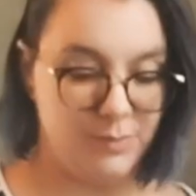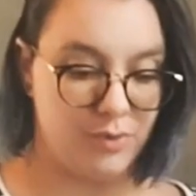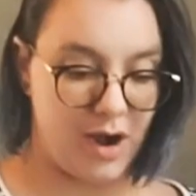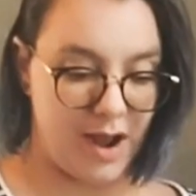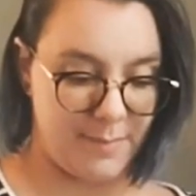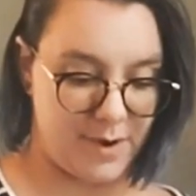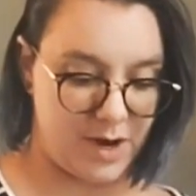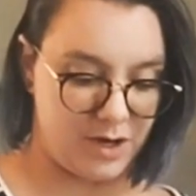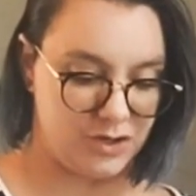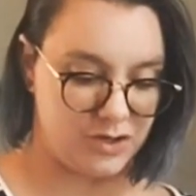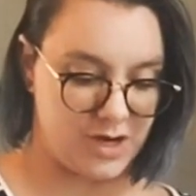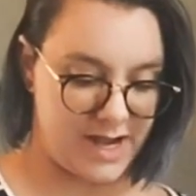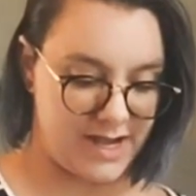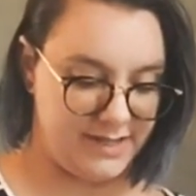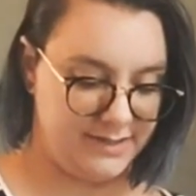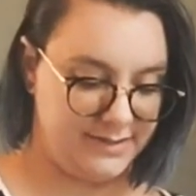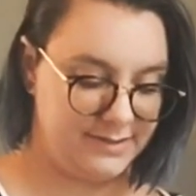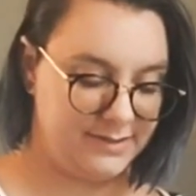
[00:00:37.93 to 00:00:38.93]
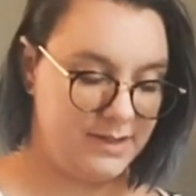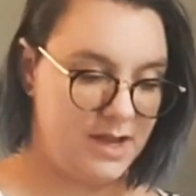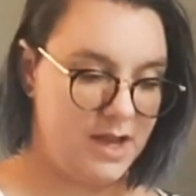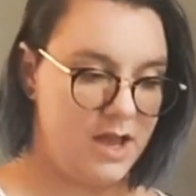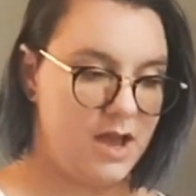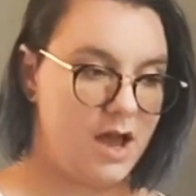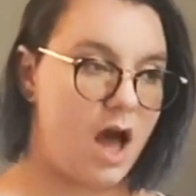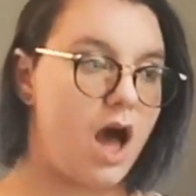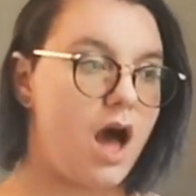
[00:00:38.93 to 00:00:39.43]
a Primark dress
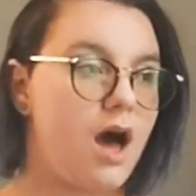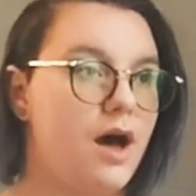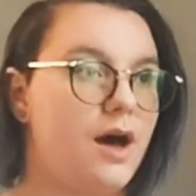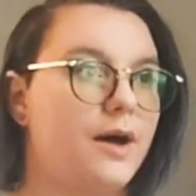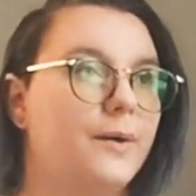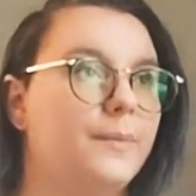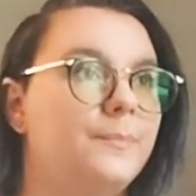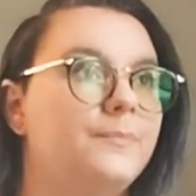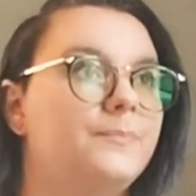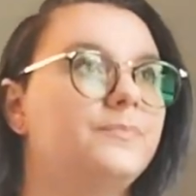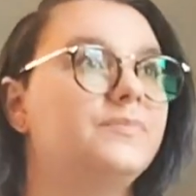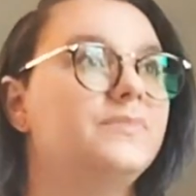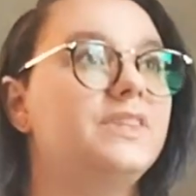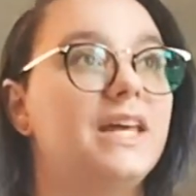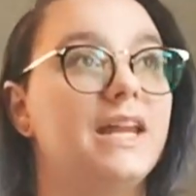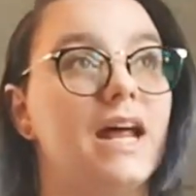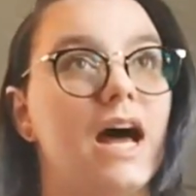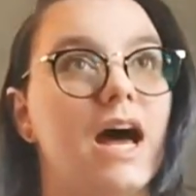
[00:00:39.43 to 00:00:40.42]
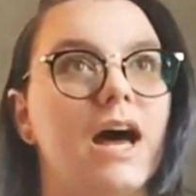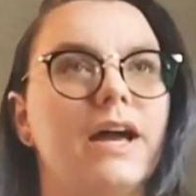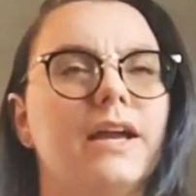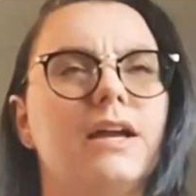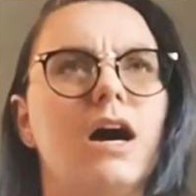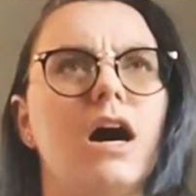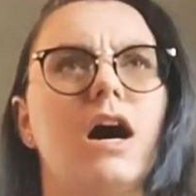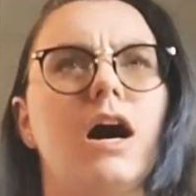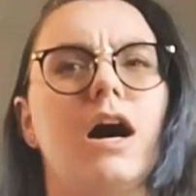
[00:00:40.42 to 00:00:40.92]
that I
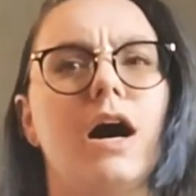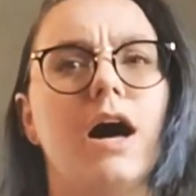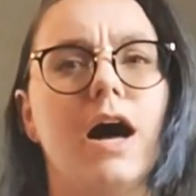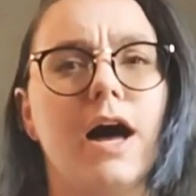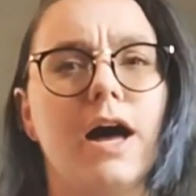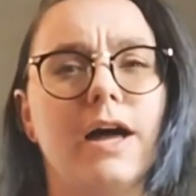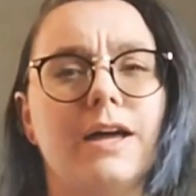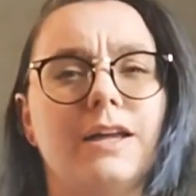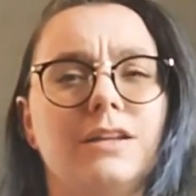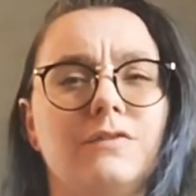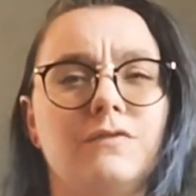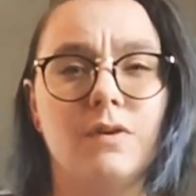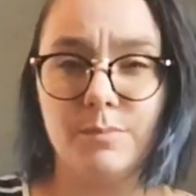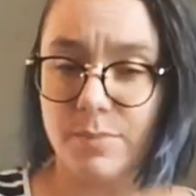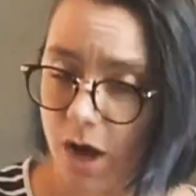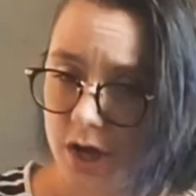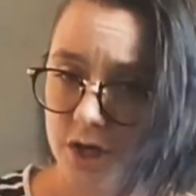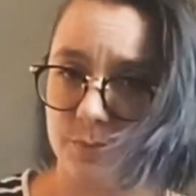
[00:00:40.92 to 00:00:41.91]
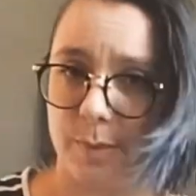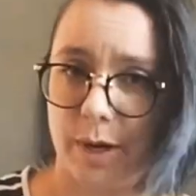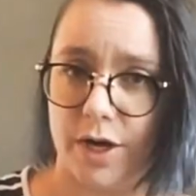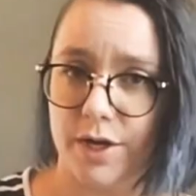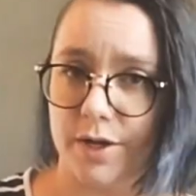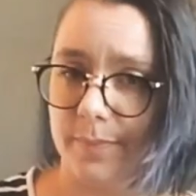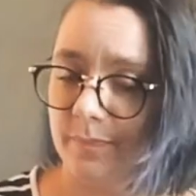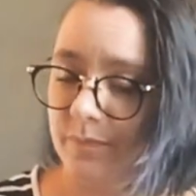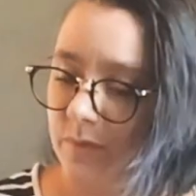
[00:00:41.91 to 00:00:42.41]
got from Poshmark.